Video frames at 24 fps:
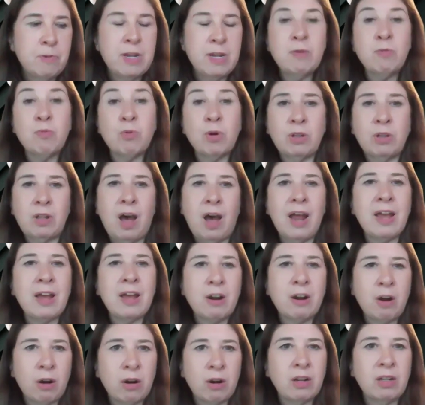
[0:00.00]
rely
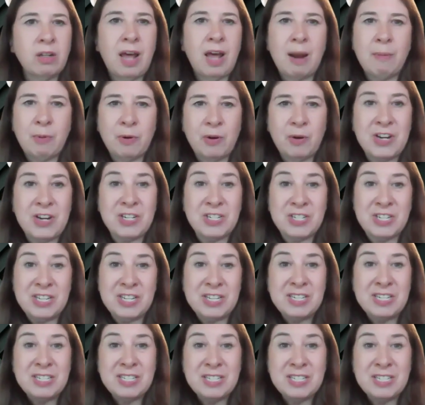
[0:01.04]
on our
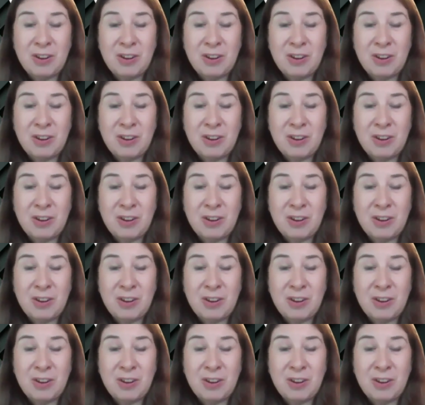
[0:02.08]
collaborations